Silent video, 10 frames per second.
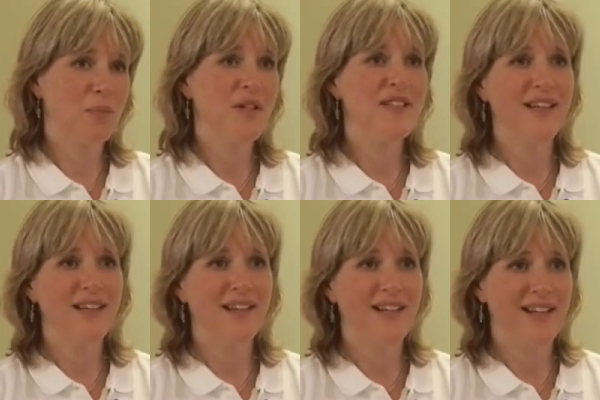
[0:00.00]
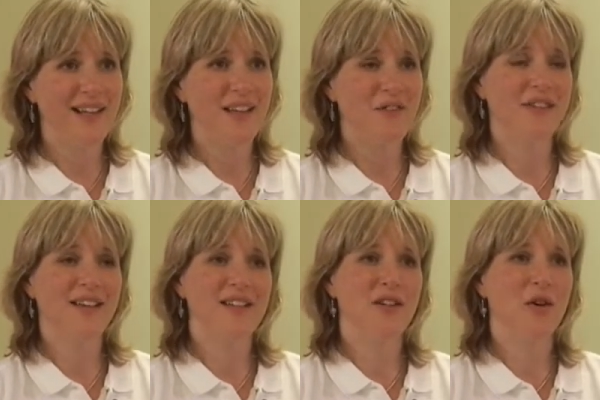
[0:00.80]
particularly if it's
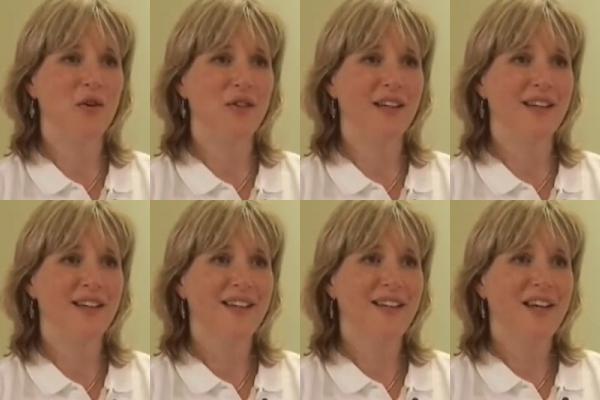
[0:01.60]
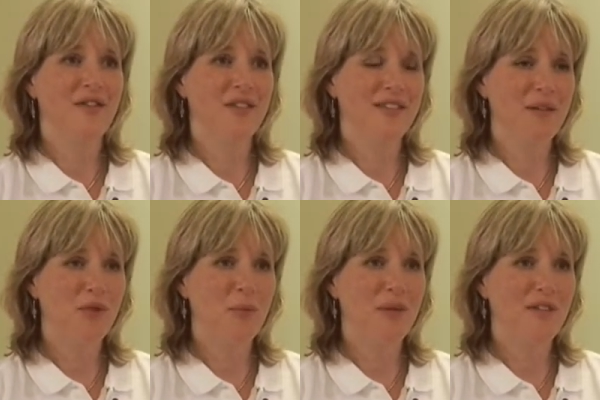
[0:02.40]
getting older, if it seems to be